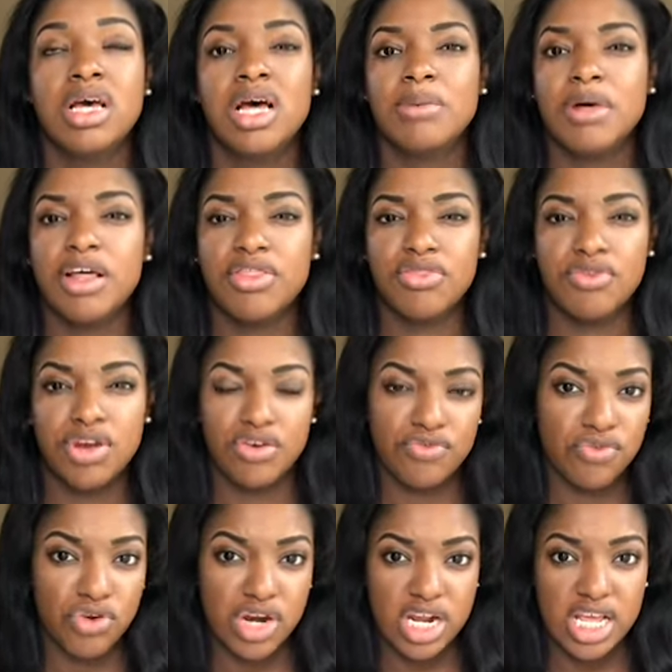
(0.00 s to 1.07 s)
about 3 or
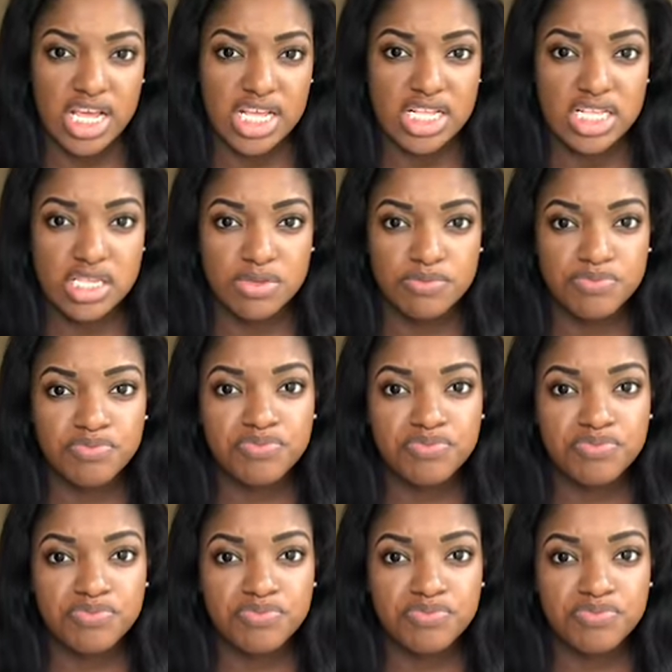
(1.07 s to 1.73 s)
4 days.